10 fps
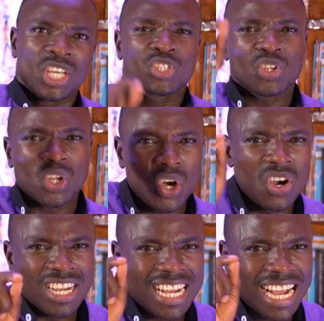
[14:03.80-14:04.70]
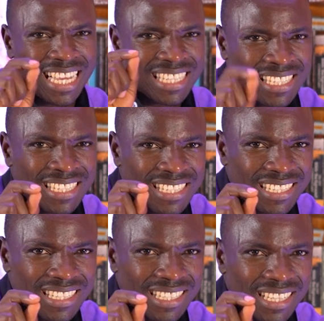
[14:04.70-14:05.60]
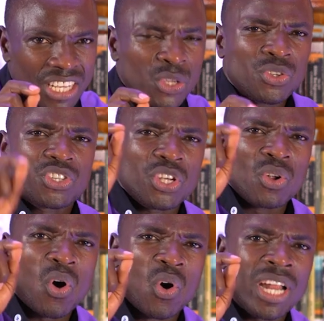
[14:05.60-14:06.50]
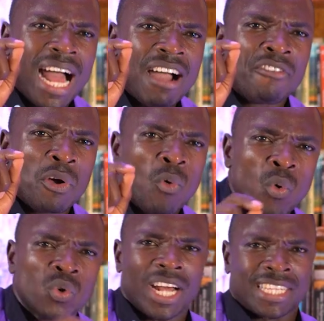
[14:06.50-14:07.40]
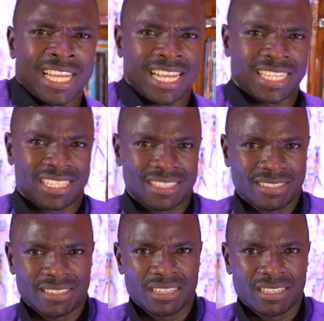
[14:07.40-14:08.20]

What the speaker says: so long as you still have a wound at heart.